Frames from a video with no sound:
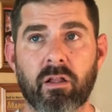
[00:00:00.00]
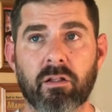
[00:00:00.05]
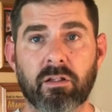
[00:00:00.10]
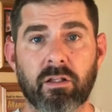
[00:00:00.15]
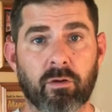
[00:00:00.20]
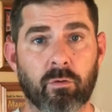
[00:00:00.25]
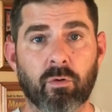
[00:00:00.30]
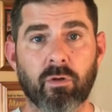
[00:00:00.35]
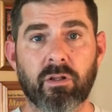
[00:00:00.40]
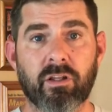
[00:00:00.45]

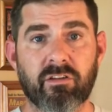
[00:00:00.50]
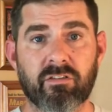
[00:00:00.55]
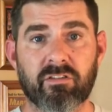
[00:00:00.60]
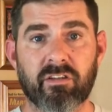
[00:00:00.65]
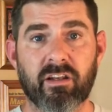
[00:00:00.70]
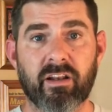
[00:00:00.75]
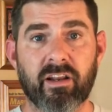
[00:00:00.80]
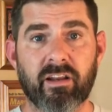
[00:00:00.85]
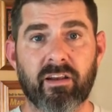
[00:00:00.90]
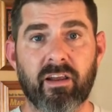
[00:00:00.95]
literally
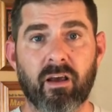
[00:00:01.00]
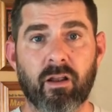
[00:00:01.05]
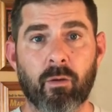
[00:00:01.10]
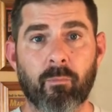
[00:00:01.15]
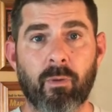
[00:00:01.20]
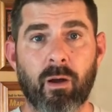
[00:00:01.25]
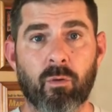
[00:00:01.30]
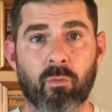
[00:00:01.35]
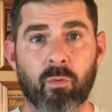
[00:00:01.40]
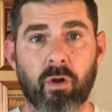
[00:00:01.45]
sitting down
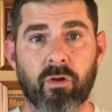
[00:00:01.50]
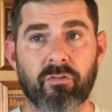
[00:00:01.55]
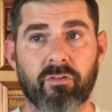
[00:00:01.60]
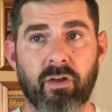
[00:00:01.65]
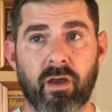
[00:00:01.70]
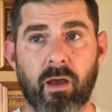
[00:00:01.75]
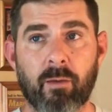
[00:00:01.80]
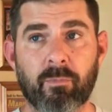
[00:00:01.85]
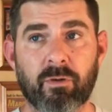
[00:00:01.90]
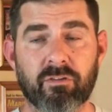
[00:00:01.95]
on my
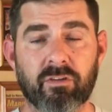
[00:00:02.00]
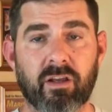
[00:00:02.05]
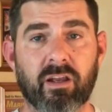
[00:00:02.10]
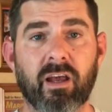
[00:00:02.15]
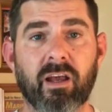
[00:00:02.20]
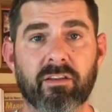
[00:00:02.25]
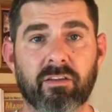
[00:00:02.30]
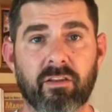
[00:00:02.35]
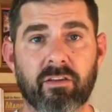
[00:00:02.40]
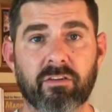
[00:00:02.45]
runtime as I
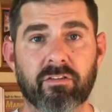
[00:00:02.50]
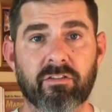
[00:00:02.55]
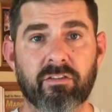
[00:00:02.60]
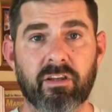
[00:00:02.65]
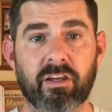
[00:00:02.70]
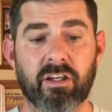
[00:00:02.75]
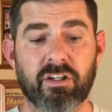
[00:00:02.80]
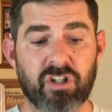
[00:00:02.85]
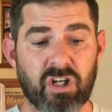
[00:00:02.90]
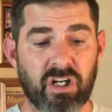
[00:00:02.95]
got to the
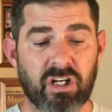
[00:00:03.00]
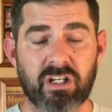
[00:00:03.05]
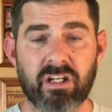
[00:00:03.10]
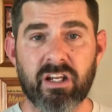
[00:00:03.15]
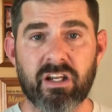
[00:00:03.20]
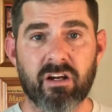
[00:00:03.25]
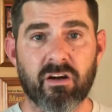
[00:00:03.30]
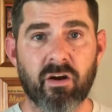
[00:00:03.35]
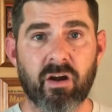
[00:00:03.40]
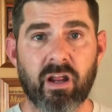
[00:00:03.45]
stage,
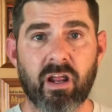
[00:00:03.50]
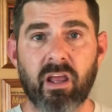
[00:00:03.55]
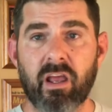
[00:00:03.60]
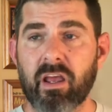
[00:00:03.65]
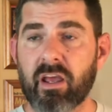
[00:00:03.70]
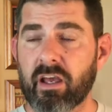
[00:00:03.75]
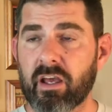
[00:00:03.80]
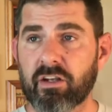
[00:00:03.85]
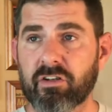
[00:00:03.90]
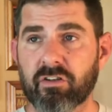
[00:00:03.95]
ungearing
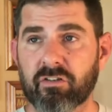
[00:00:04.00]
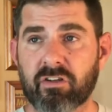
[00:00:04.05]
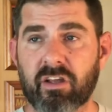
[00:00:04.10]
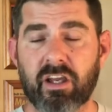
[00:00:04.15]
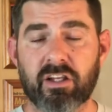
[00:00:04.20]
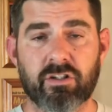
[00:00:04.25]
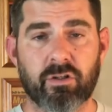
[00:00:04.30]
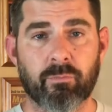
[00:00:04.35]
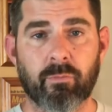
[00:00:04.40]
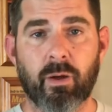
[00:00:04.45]
and just
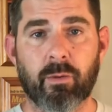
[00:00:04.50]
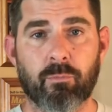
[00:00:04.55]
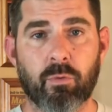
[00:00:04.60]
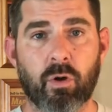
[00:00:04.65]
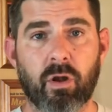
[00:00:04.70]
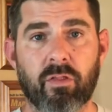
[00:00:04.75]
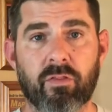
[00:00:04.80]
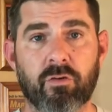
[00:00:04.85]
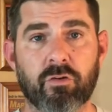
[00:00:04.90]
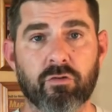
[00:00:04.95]
catching my
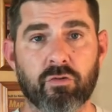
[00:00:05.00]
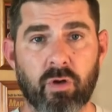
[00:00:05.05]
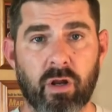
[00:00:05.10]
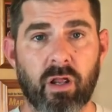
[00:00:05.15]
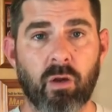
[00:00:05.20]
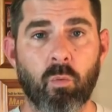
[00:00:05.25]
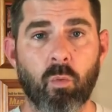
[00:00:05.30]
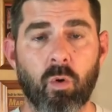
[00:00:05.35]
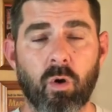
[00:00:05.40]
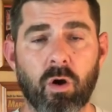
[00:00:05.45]
breath and
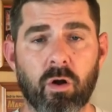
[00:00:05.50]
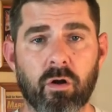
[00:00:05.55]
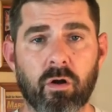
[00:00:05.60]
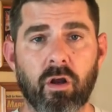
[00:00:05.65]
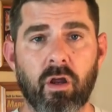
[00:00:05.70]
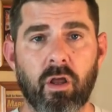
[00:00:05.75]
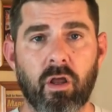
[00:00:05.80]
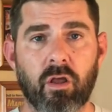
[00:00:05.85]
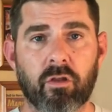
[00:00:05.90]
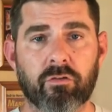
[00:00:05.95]
drinking water
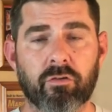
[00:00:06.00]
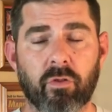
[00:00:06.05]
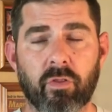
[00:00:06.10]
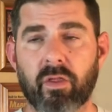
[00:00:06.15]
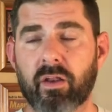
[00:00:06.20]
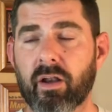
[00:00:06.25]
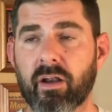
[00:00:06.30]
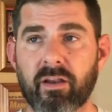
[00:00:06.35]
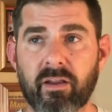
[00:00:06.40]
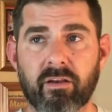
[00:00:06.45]
so
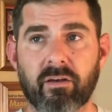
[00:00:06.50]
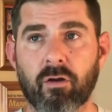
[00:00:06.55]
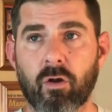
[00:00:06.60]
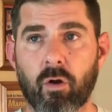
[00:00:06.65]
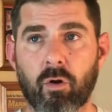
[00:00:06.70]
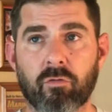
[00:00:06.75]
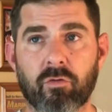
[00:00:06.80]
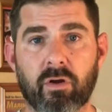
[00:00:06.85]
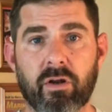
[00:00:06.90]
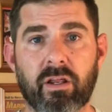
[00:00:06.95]
that I didn't
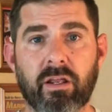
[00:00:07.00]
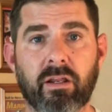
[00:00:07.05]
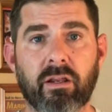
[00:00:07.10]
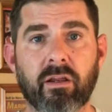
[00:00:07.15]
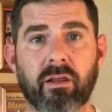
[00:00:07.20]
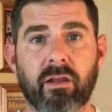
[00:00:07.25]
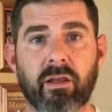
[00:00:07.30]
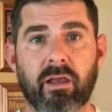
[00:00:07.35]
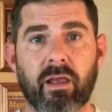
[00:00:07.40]
overheat.